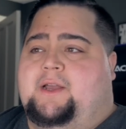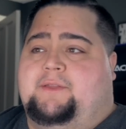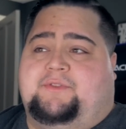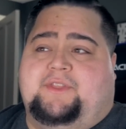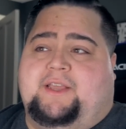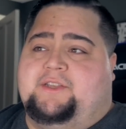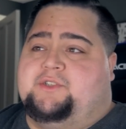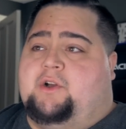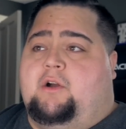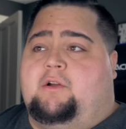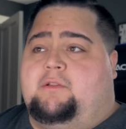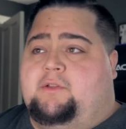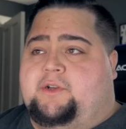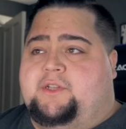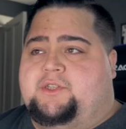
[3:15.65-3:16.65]
things
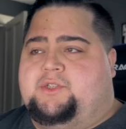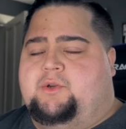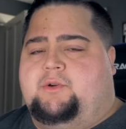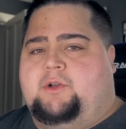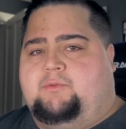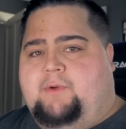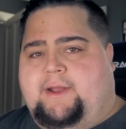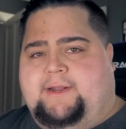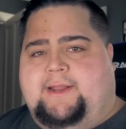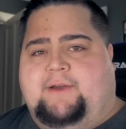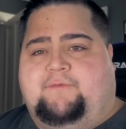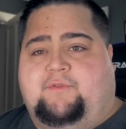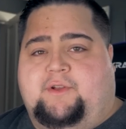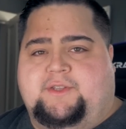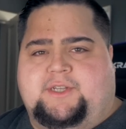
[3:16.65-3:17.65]
aren't looking so good right now
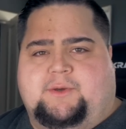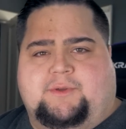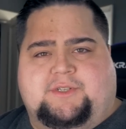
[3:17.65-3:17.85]
for Intel,